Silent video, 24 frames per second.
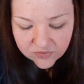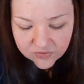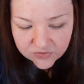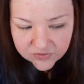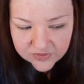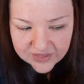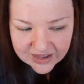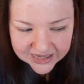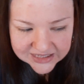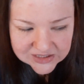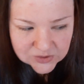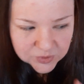
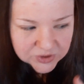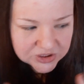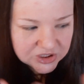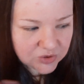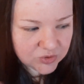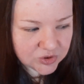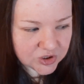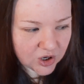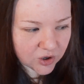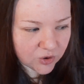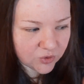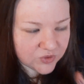That's when you
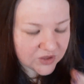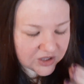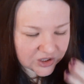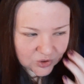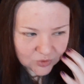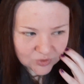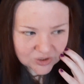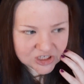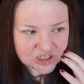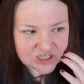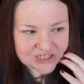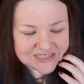know that you
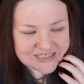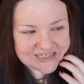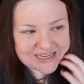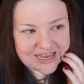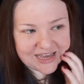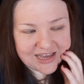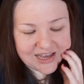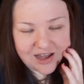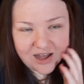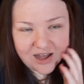can just say,